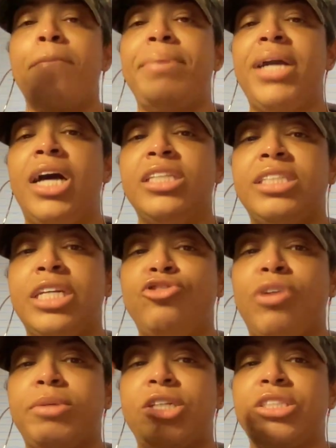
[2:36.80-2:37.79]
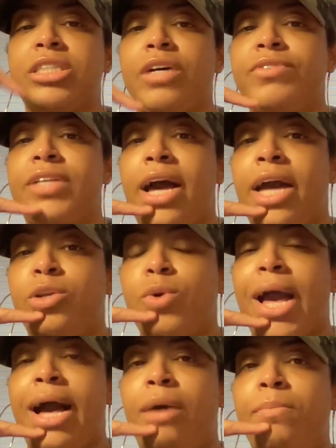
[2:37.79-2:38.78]
Beyonce dropped her
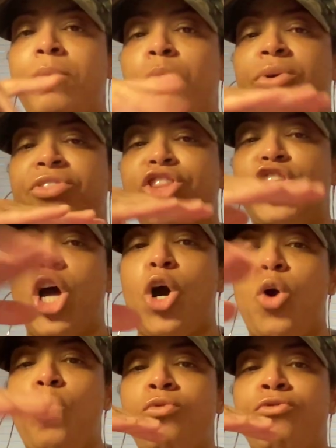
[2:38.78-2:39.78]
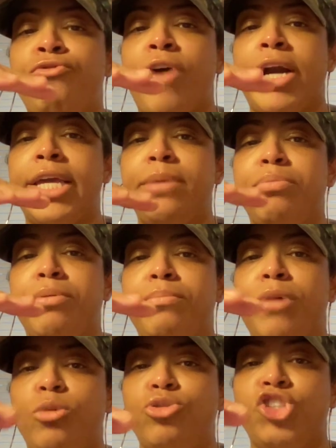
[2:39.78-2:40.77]
self-titled album with no fucking
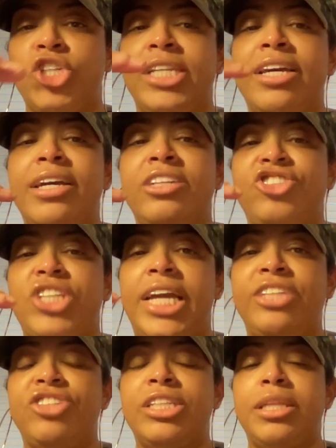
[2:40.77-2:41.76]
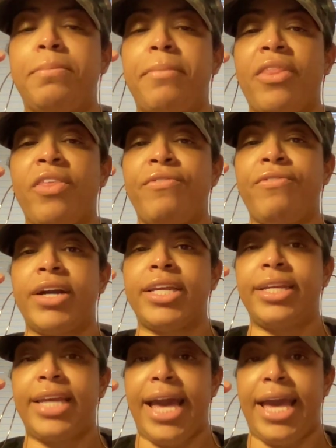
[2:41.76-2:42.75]
promotion, changing the
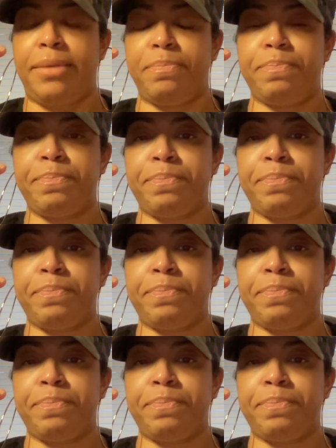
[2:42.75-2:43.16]
motherfucking game.